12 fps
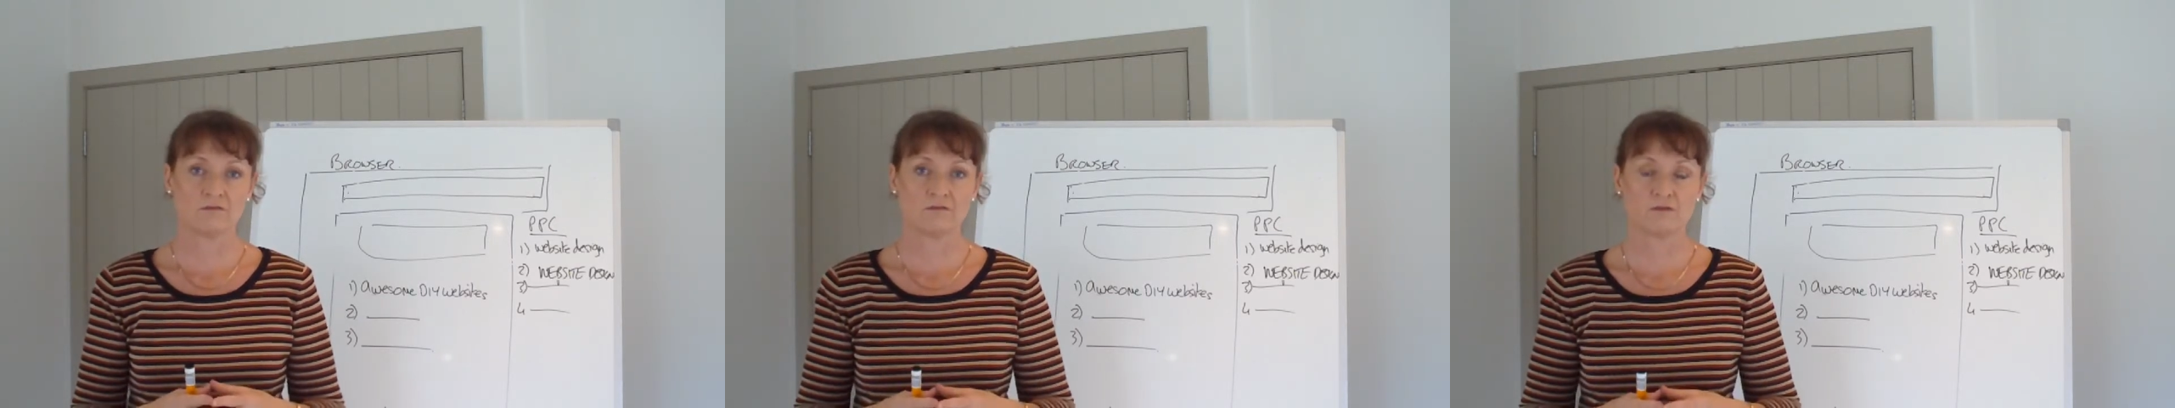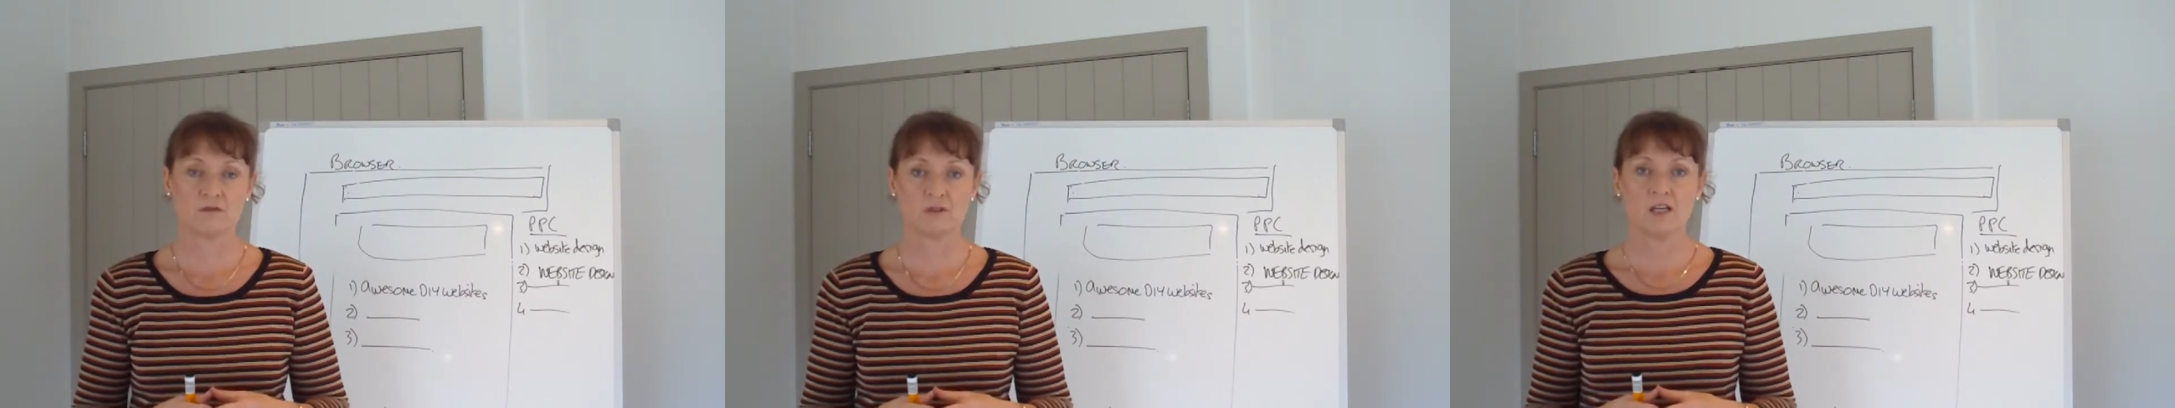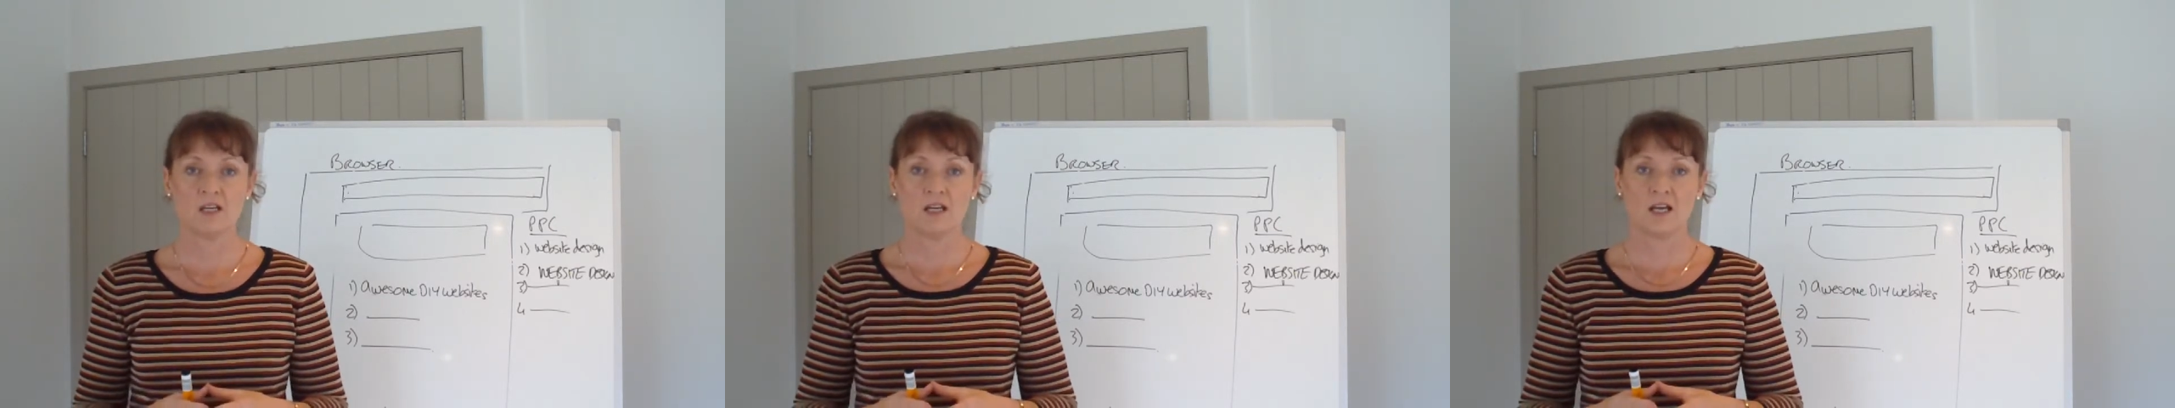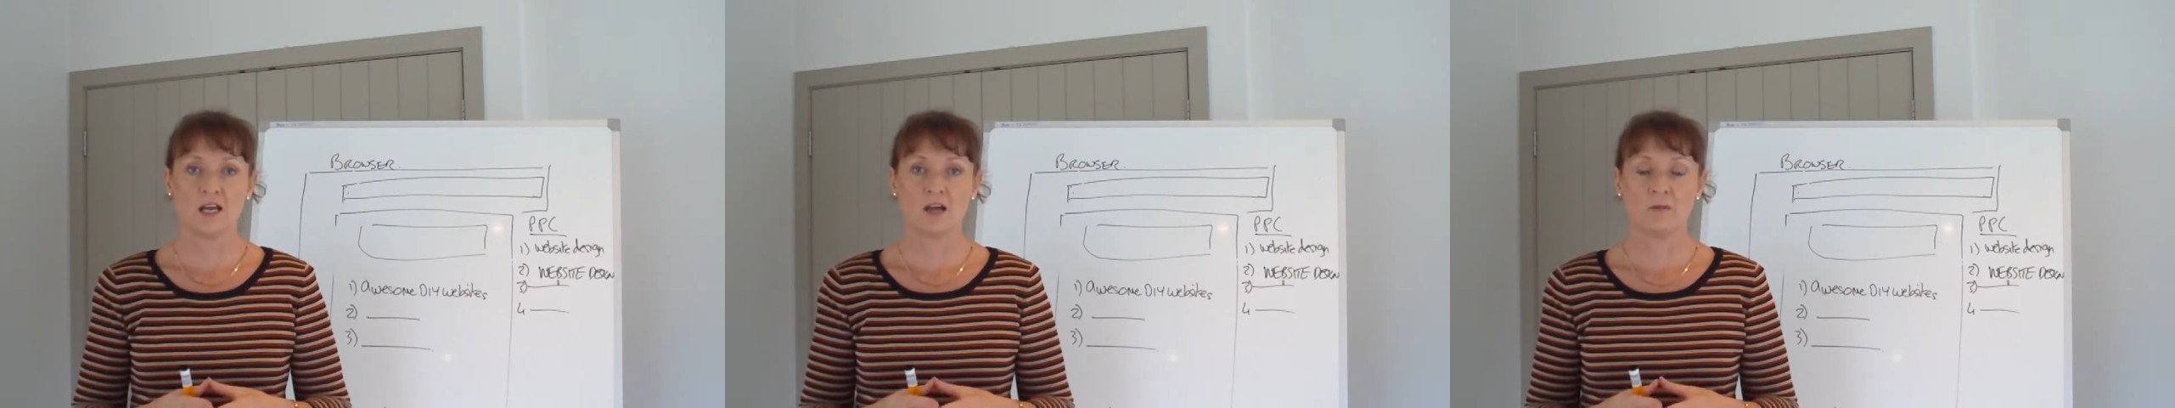for
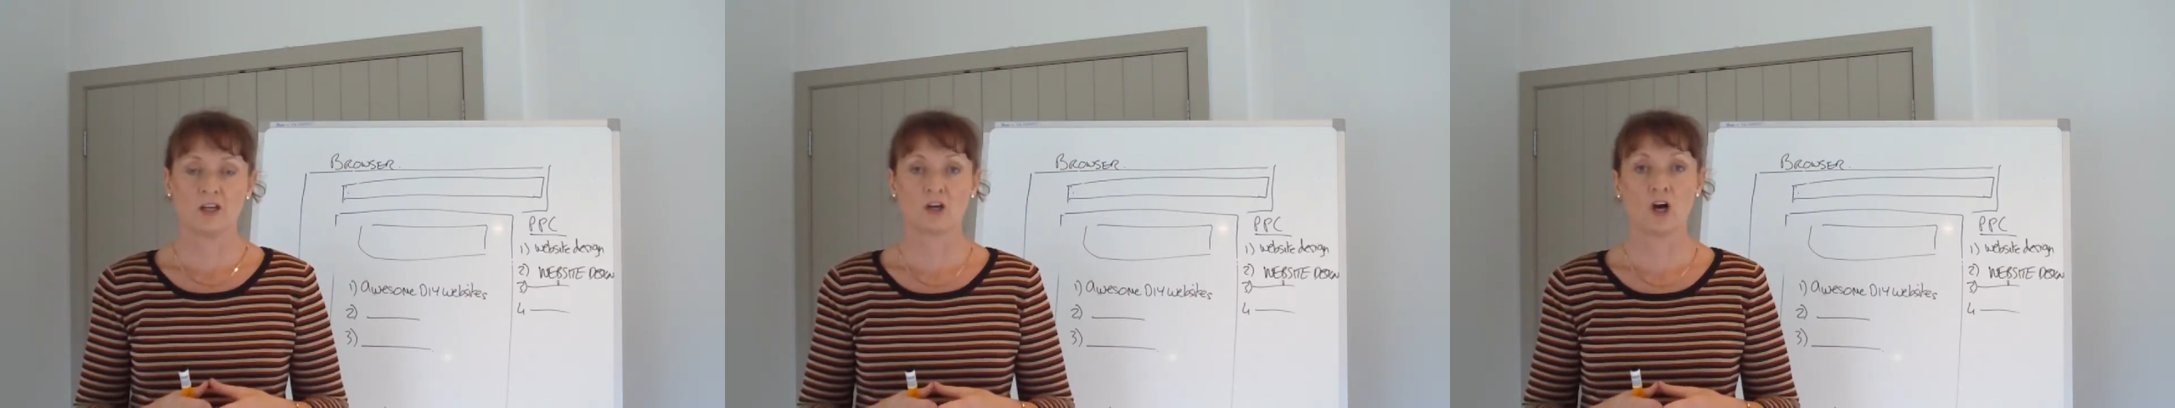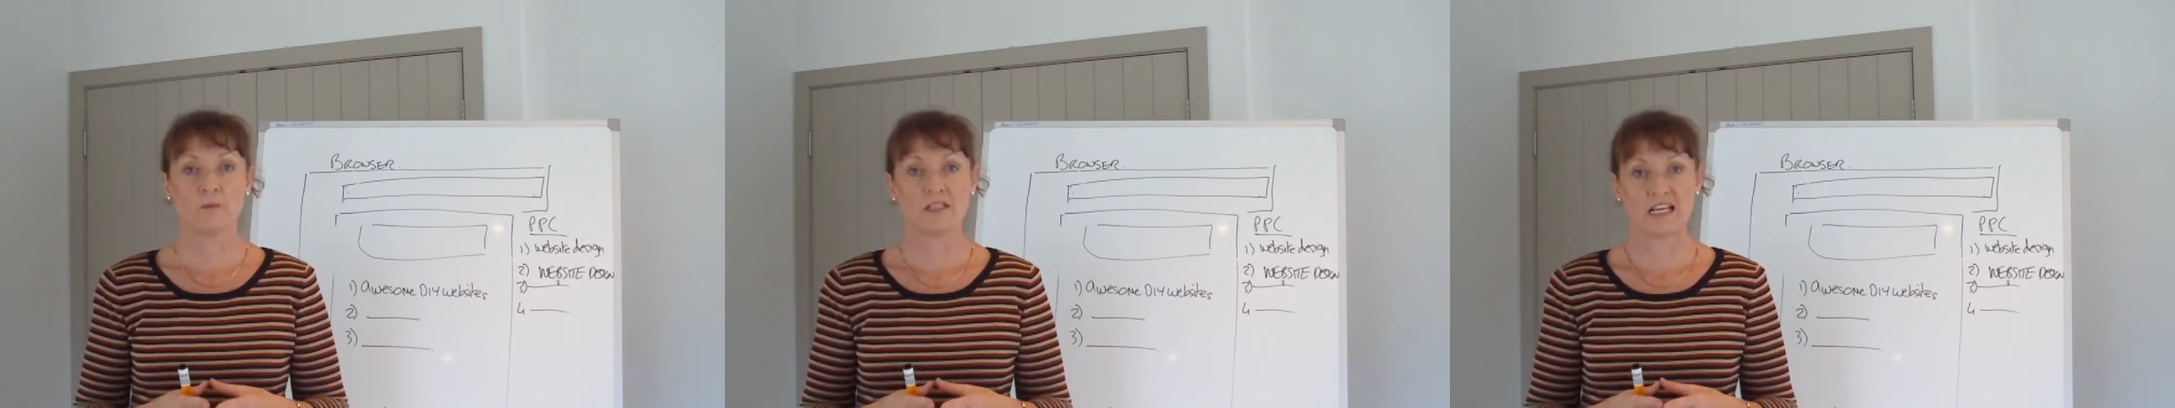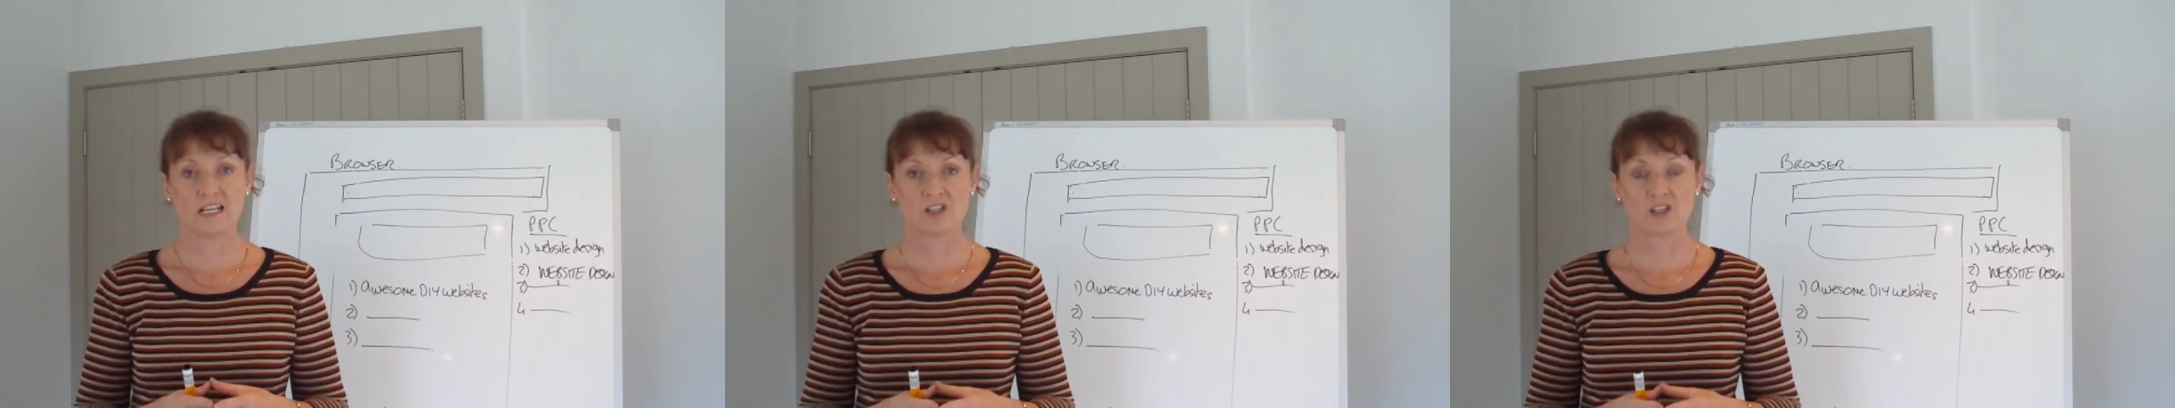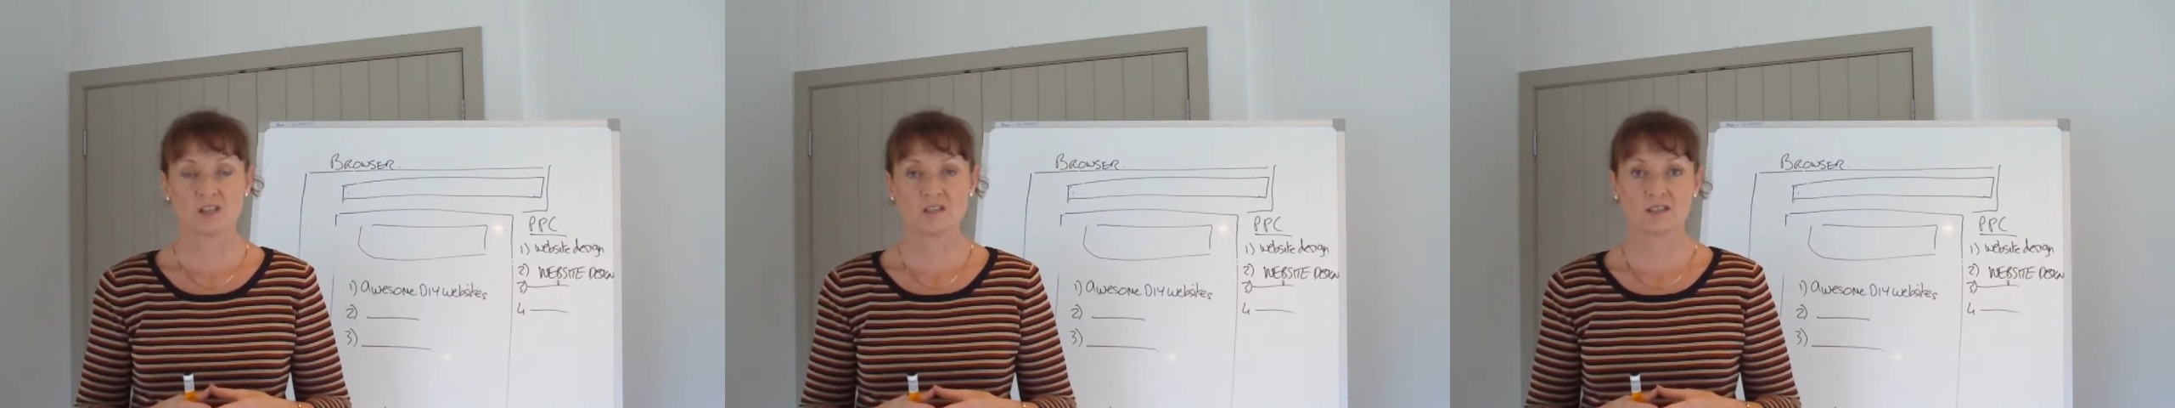accommodation.